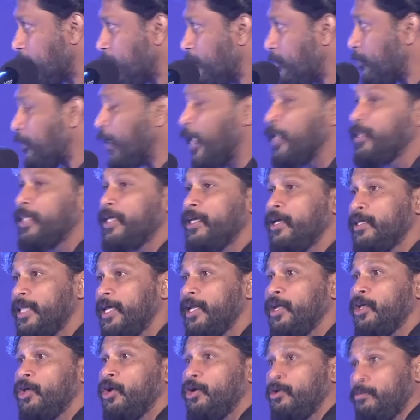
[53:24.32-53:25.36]
They're
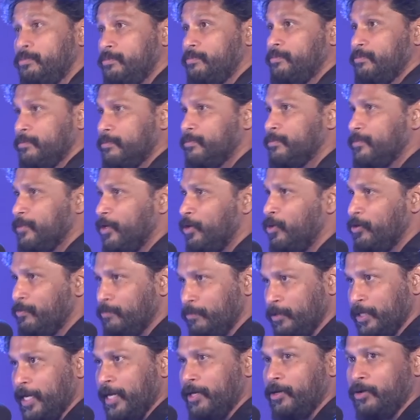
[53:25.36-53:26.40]
all old,
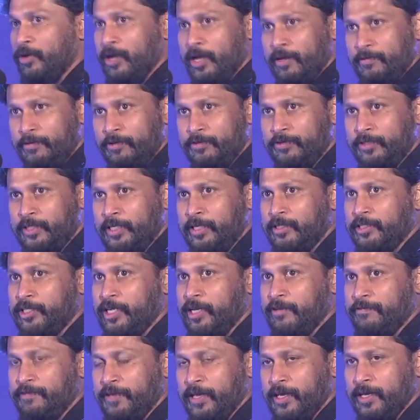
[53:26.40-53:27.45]
I don't know, have you seen
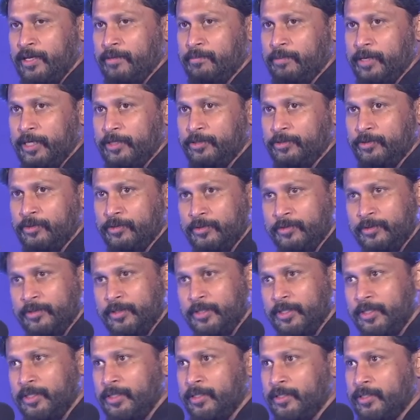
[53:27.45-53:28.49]
JFK and Platoon?
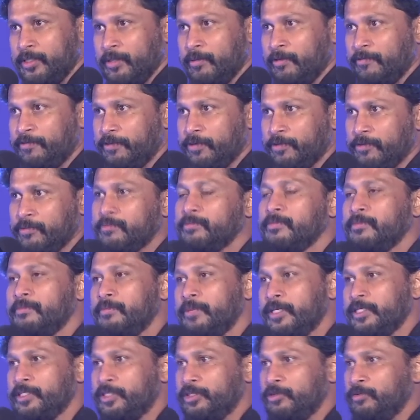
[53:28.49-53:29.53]
Some of you.
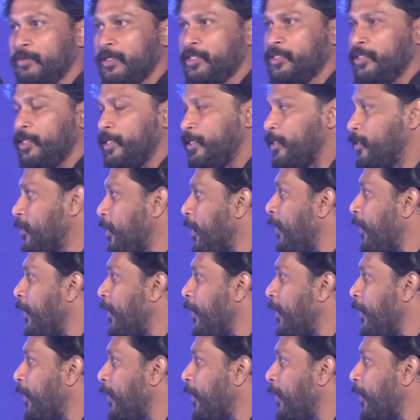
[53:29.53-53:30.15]
You must see it, yeah.